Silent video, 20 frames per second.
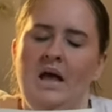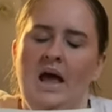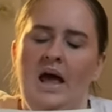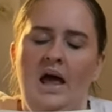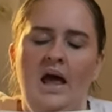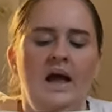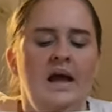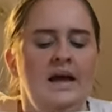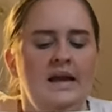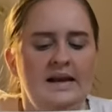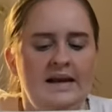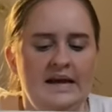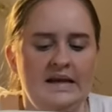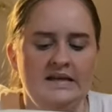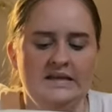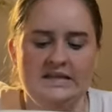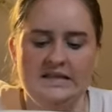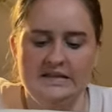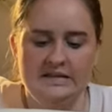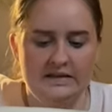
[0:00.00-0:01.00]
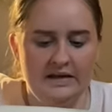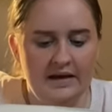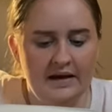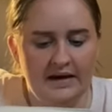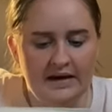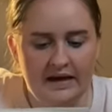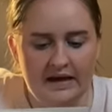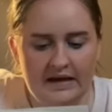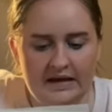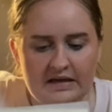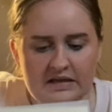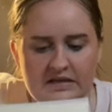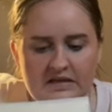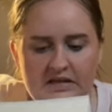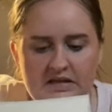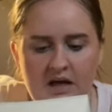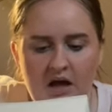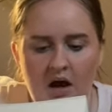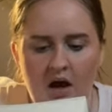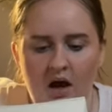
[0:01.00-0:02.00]
Hayley didn't like
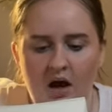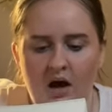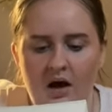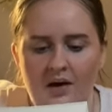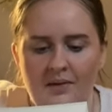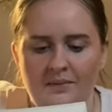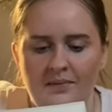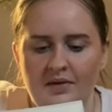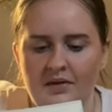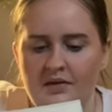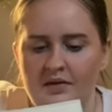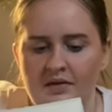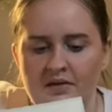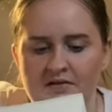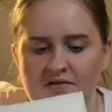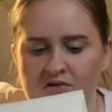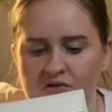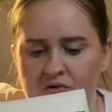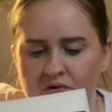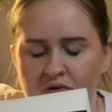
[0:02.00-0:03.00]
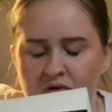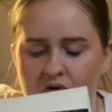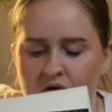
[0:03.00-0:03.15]
it. And then there's an author